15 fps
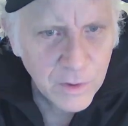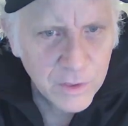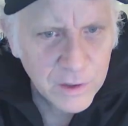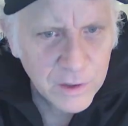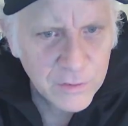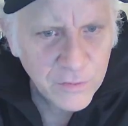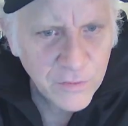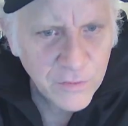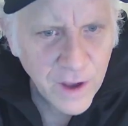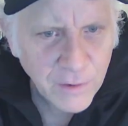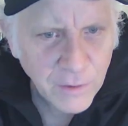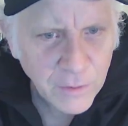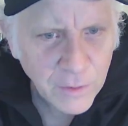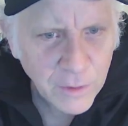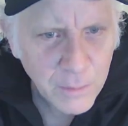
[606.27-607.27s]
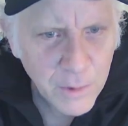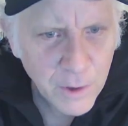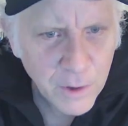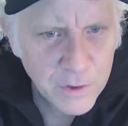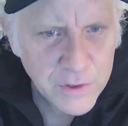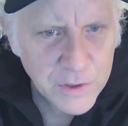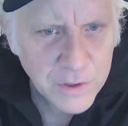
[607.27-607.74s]
with his federal
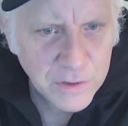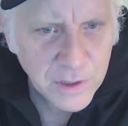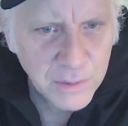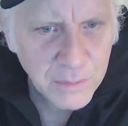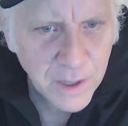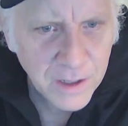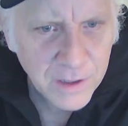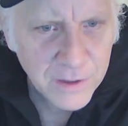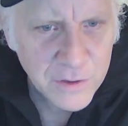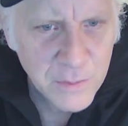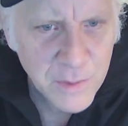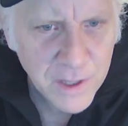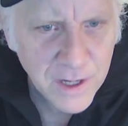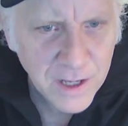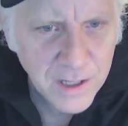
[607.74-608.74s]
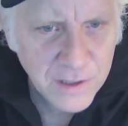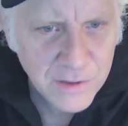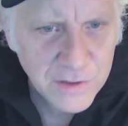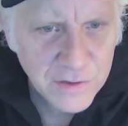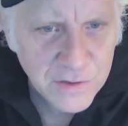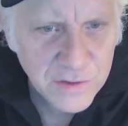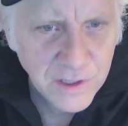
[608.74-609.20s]
emergency management
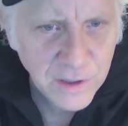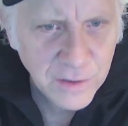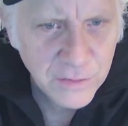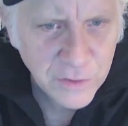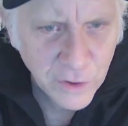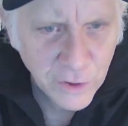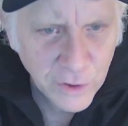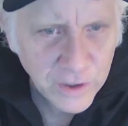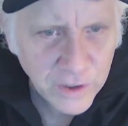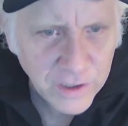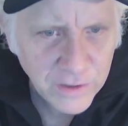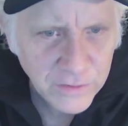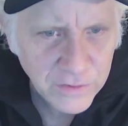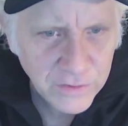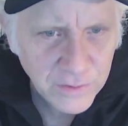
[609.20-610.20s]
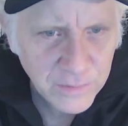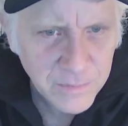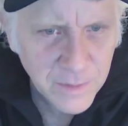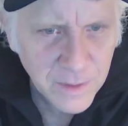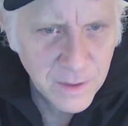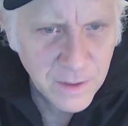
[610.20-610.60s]
agency attorneys,